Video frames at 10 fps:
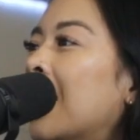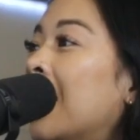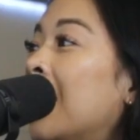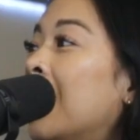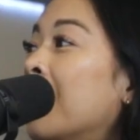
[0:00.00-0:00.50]

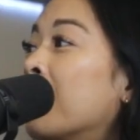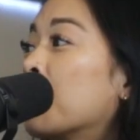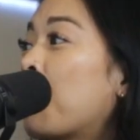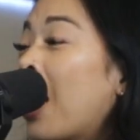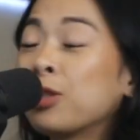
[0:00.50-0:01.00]
if they're
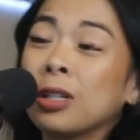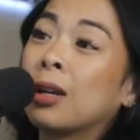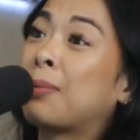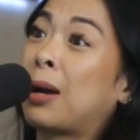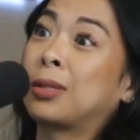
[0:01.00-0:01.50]
passionate
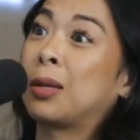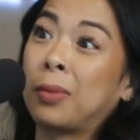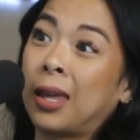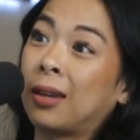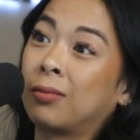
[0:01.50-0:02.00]
about
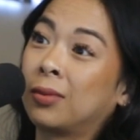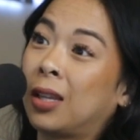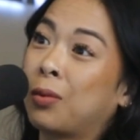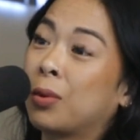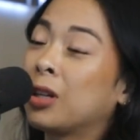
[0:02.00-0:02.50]
something,
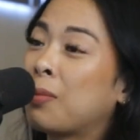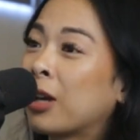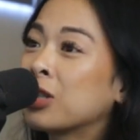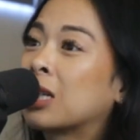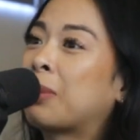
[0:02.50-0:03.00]
like what are you
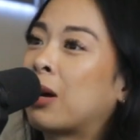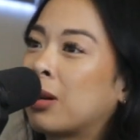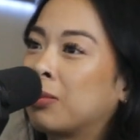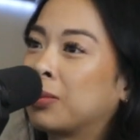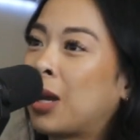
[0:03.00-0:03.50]
passionate about
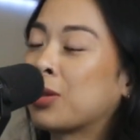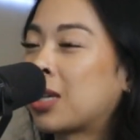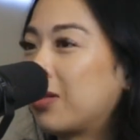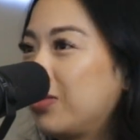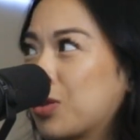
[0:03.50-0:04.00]

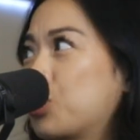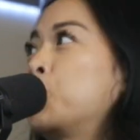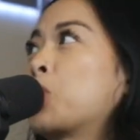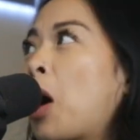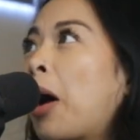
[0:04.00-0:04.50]
outside of your
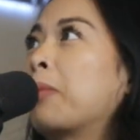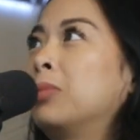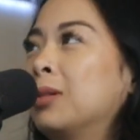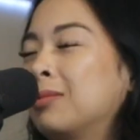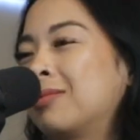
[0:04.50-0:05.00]
job,
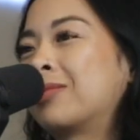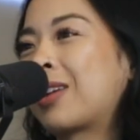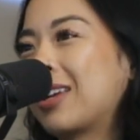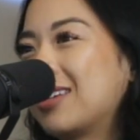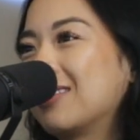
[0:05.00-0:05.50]

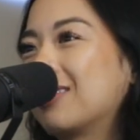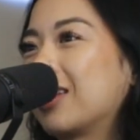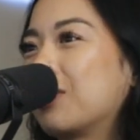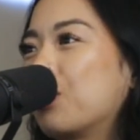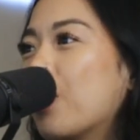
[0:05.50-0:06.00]
right?
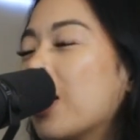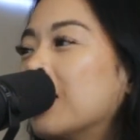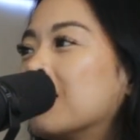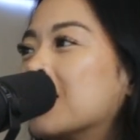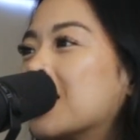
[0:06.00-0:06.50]
Like
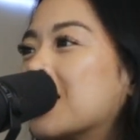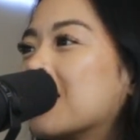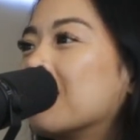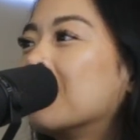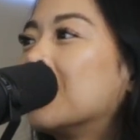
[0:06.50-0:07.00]
what
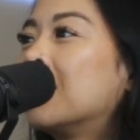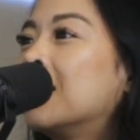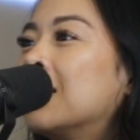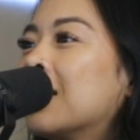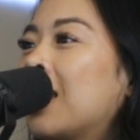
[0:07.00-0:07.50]

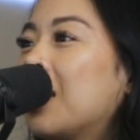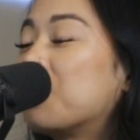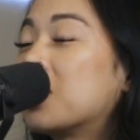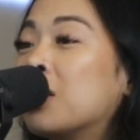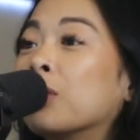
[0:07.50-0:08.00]

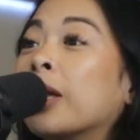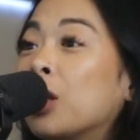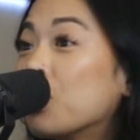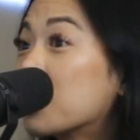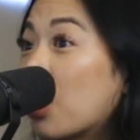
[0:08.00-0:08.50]
keeps you, like
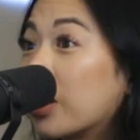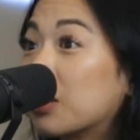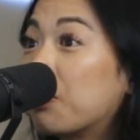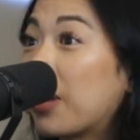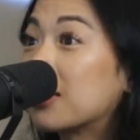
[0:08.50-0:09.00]
you
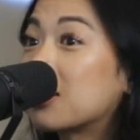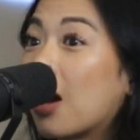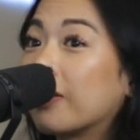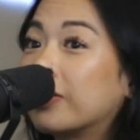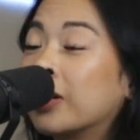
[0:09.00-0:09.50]
started based
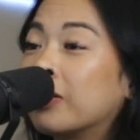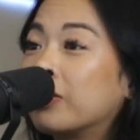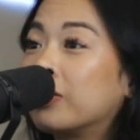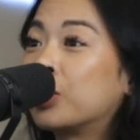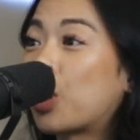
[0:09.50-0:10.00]
off of
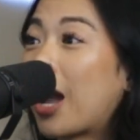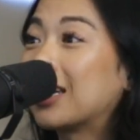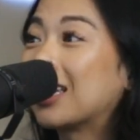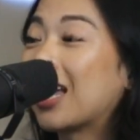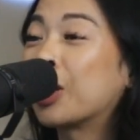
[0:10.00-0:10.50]
trying
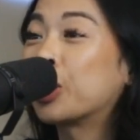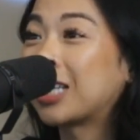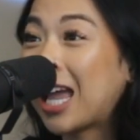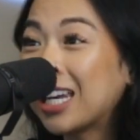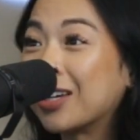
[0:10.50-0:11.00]
to get
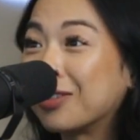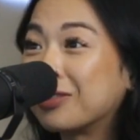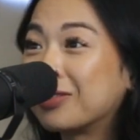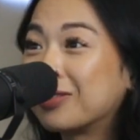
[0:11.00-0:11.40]
creative.